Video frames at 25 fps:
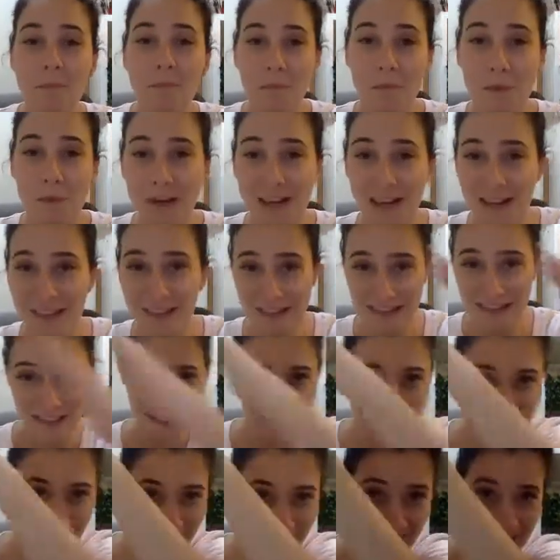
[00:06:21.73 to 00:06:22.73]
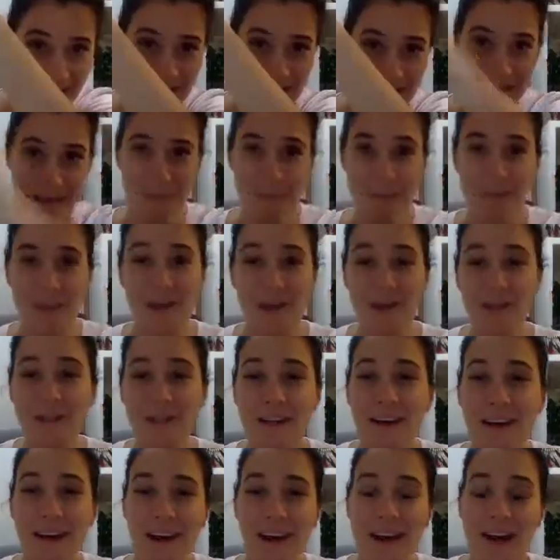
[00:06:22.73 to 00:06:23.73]
went like this, because
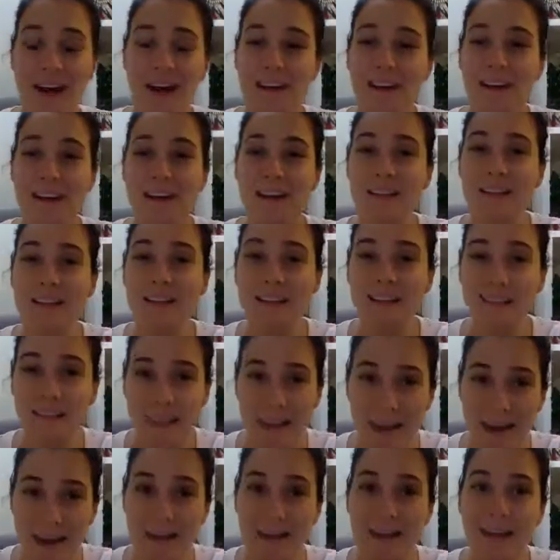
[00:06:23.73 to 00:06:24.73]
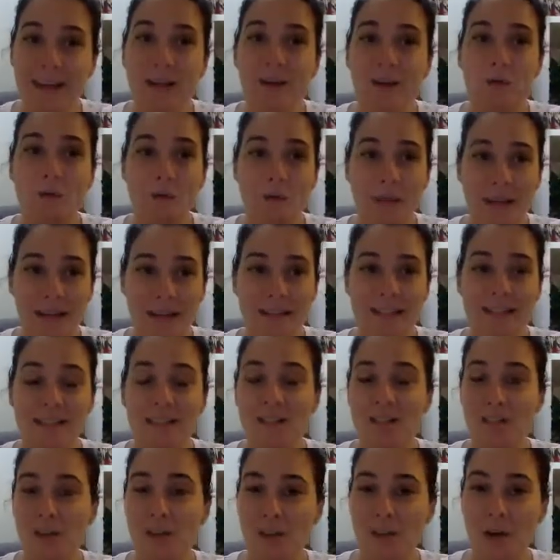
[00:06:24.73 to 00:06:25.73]
I had an insane
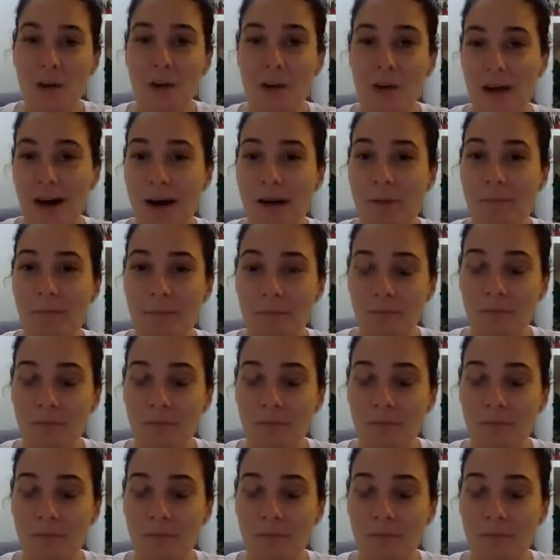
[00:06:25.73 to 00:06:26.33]
reason to turn up.